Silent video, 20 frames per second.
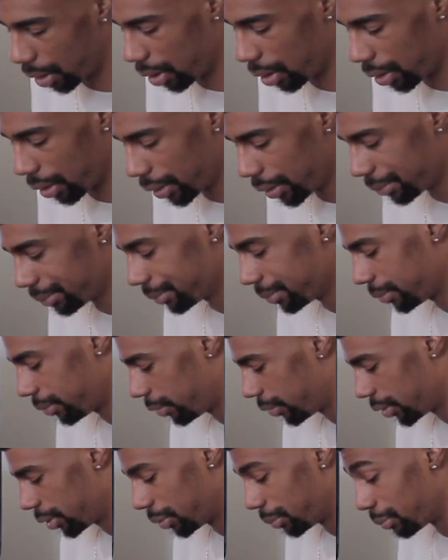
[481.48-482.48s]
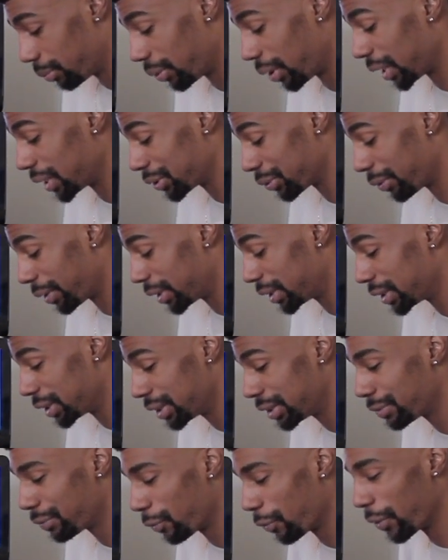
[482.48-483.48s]
Alright? Price
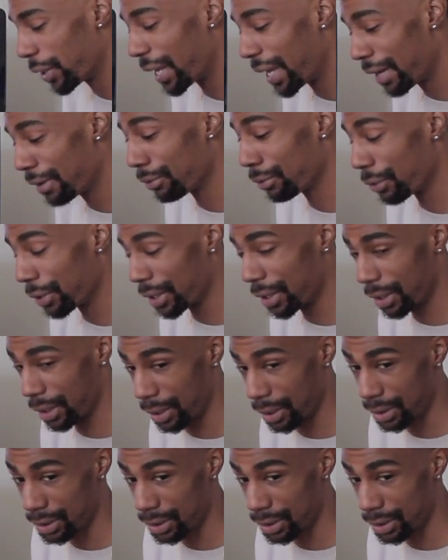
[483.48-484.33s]
ranges for everything.